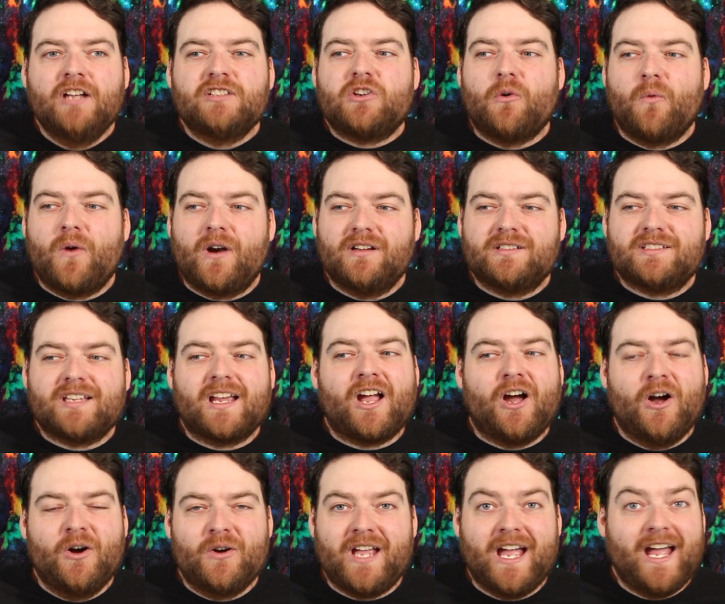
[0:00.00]
to where it's like,
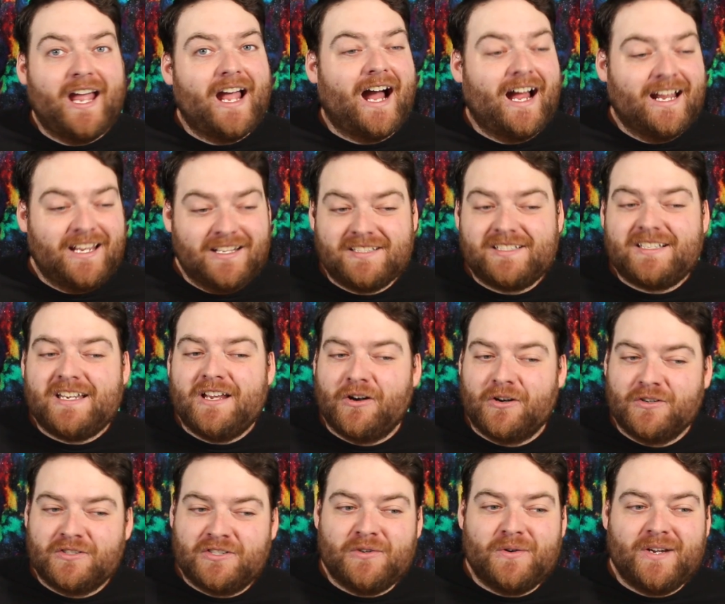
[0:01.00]
okay, I could see
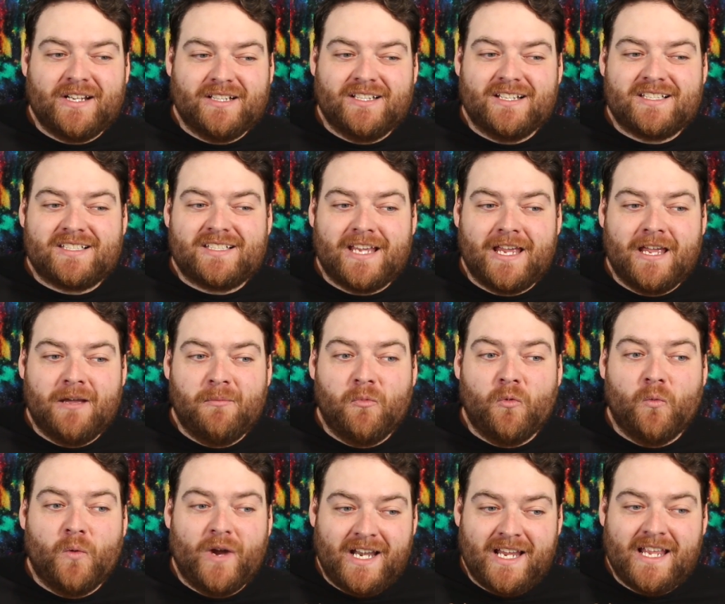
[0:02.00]
her doing this to
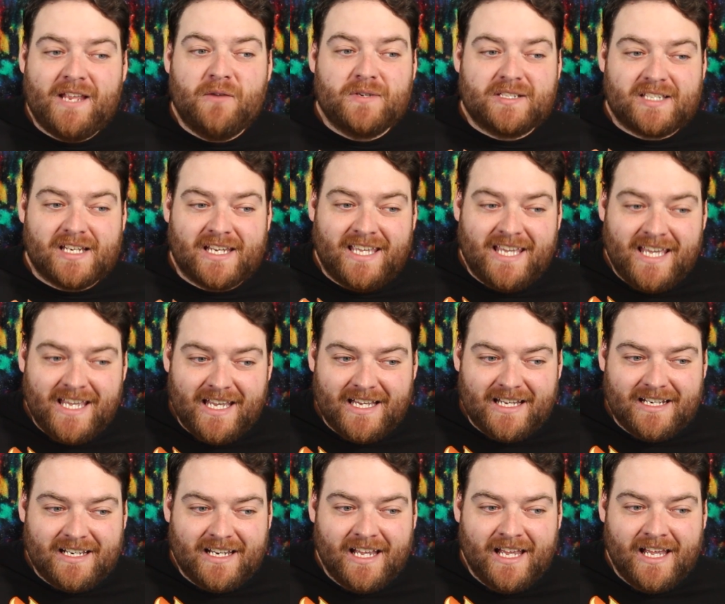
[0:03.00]
him when he was a
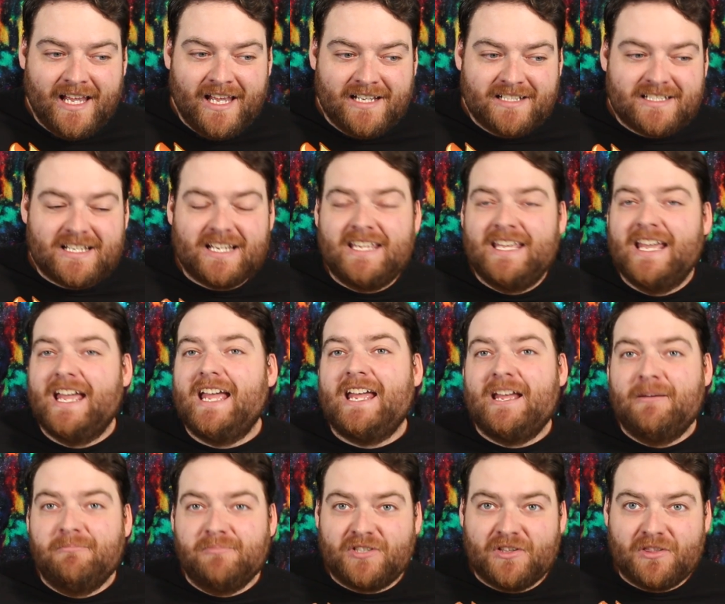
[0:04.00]
kid to get
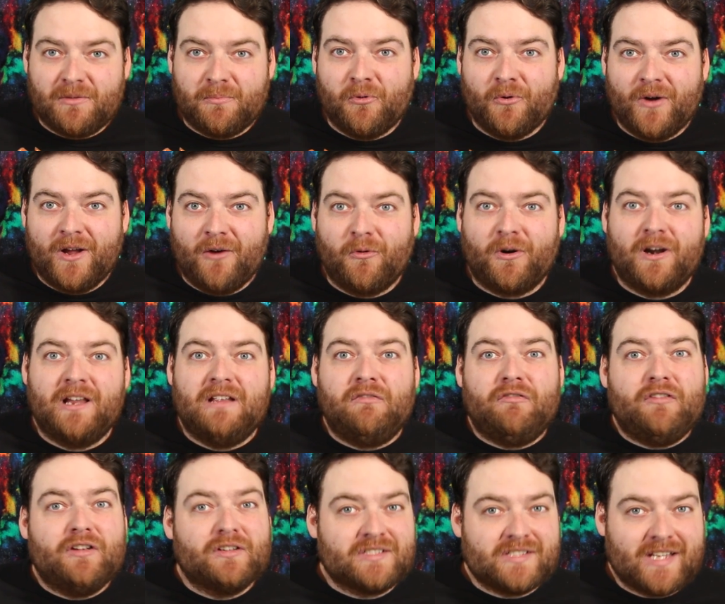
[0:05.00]
him to the point where he
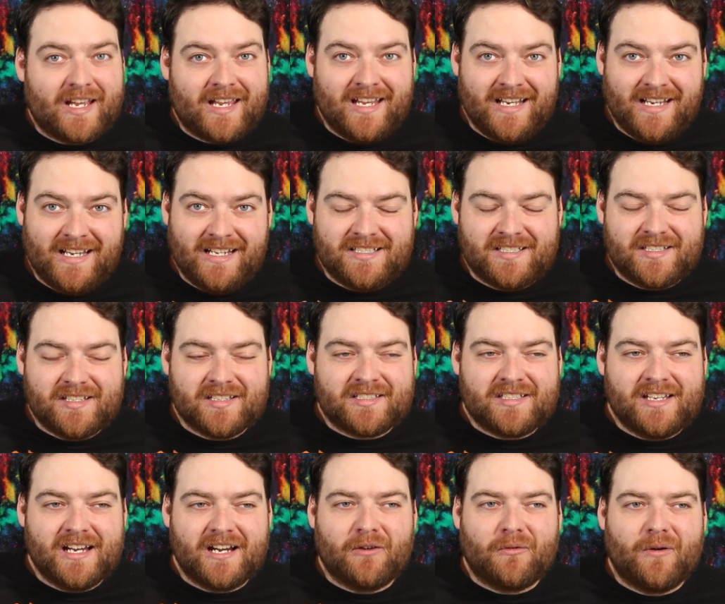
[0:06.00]
feels like he needs to
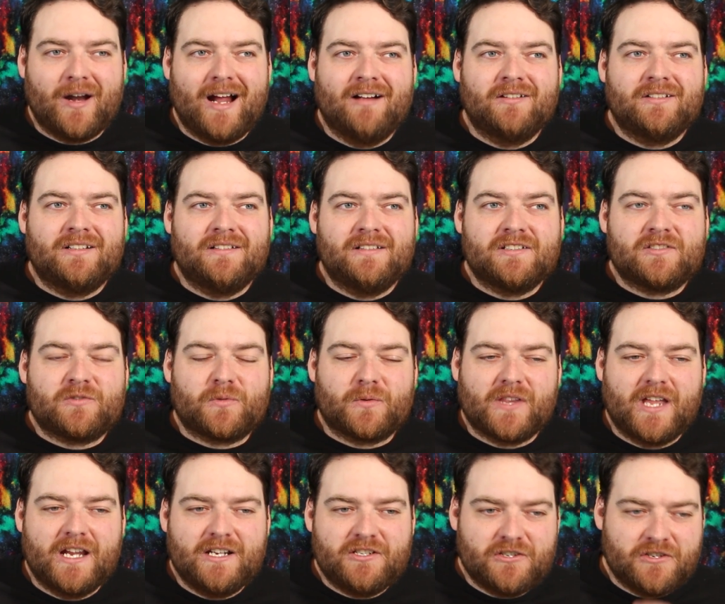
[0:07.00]
stick around in this
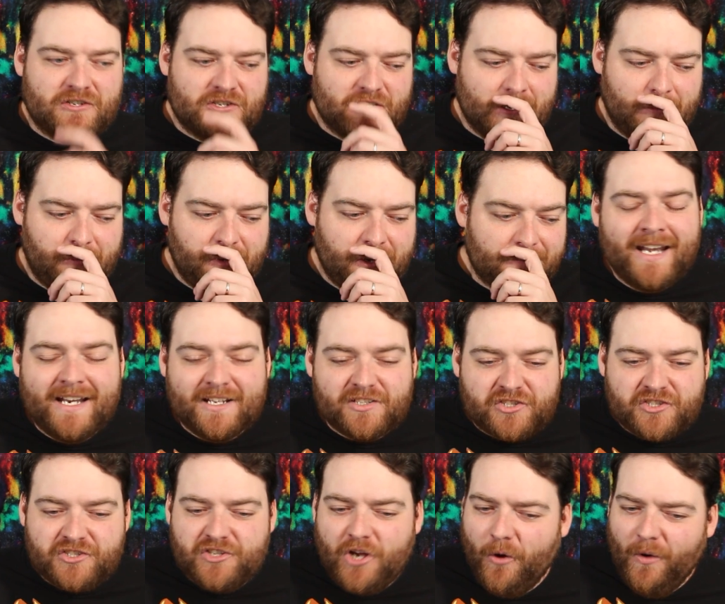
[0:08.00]
relationship. And it's
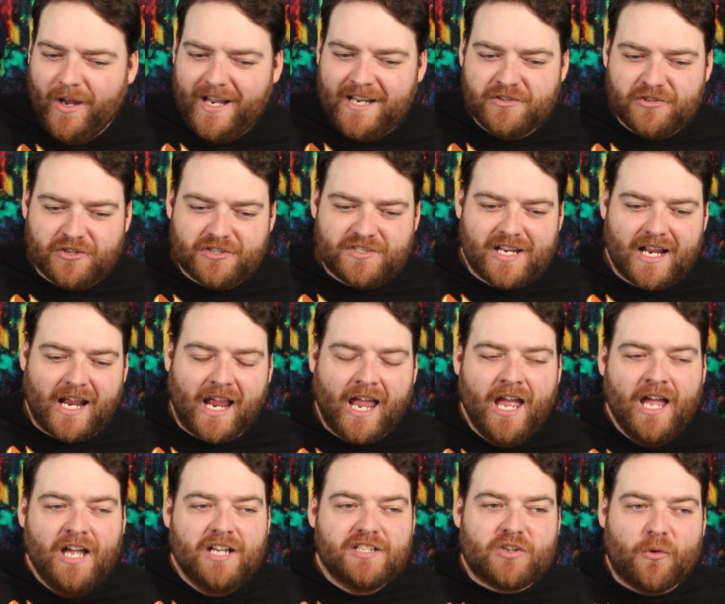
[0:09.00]
so interesting
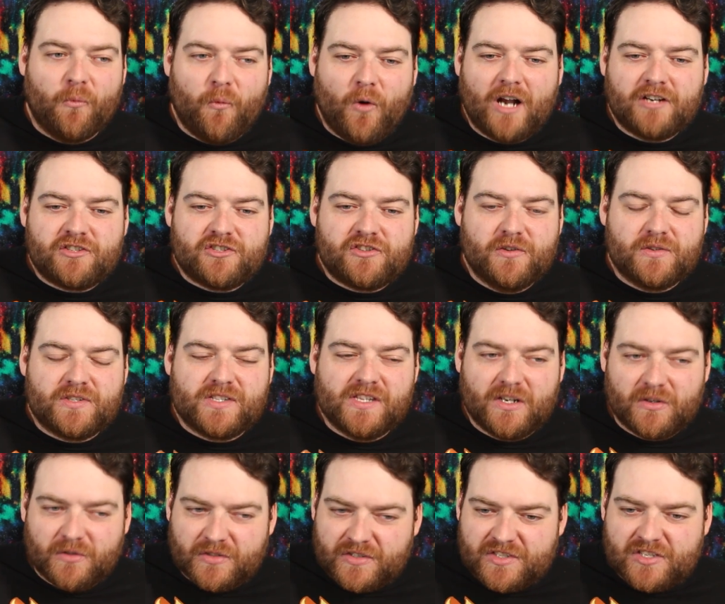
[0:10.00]
to watch those
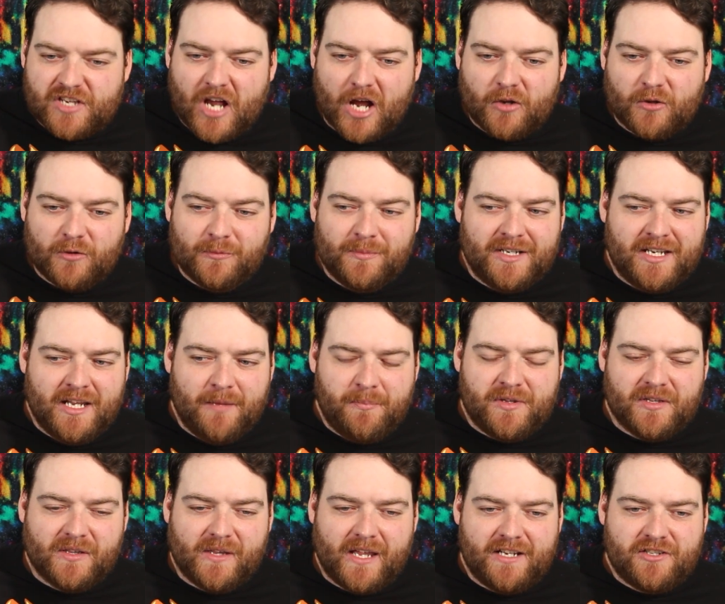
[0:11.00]
little subtle
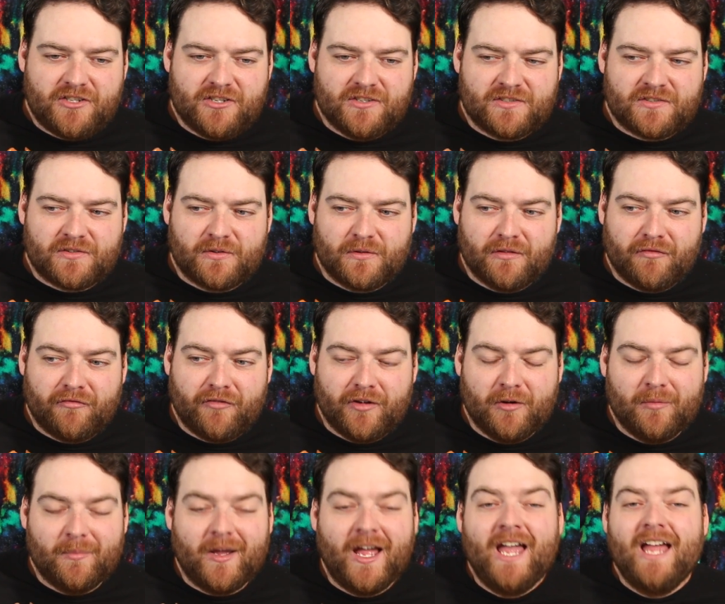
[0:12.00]
manipulations through the
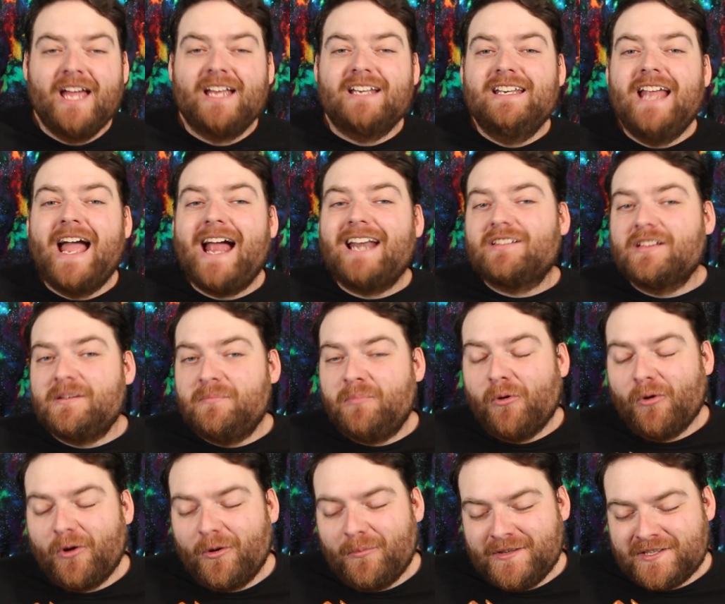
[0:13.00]
film. Natalie
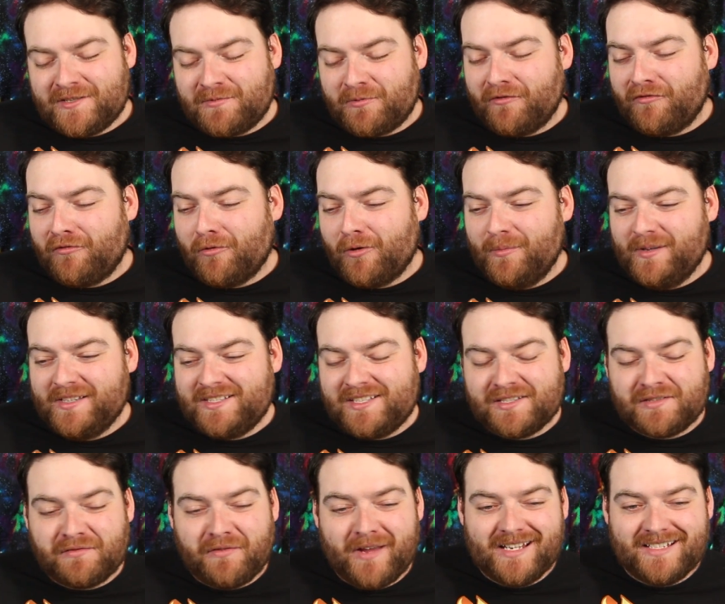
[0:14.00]
Portman's performance
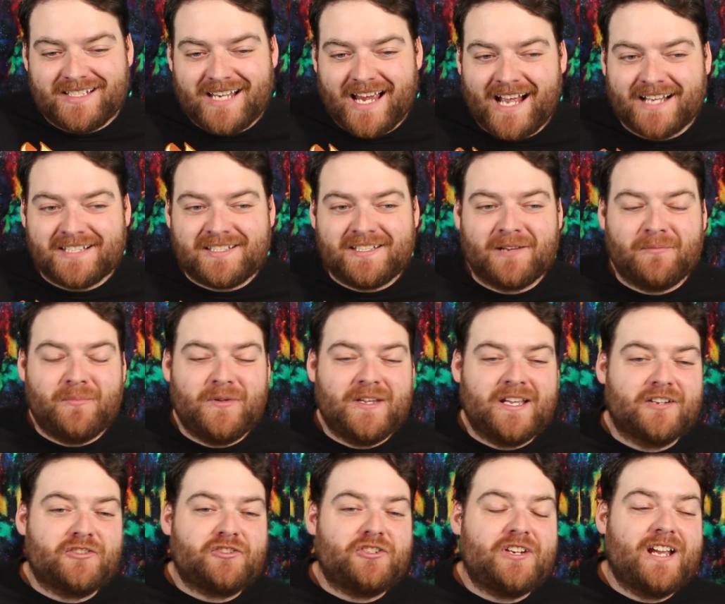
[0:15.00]
is fantastic
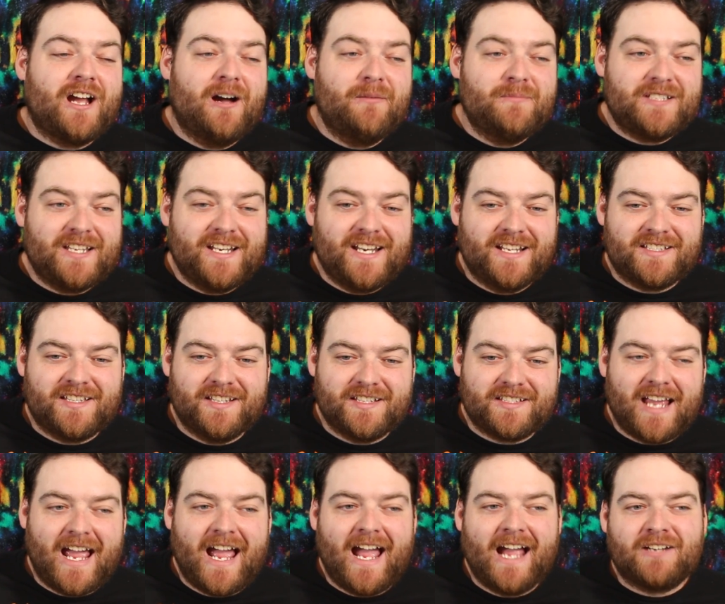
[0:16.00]
because she comes in as
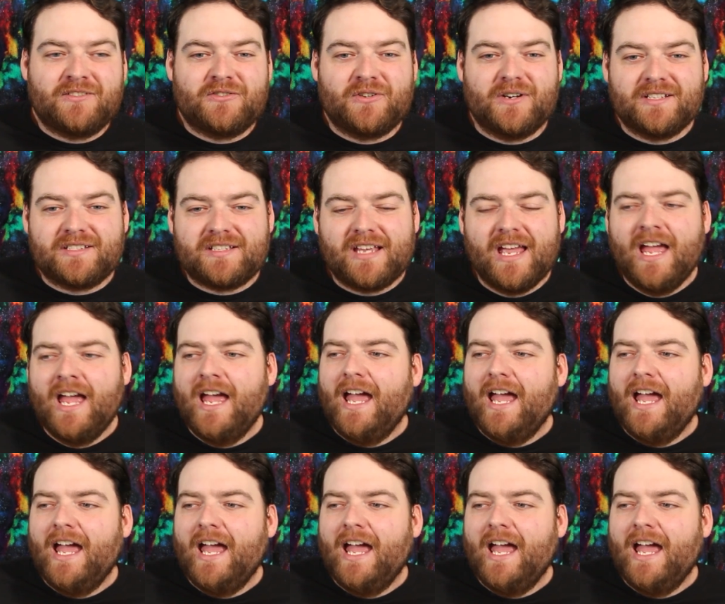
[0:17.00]
this actress.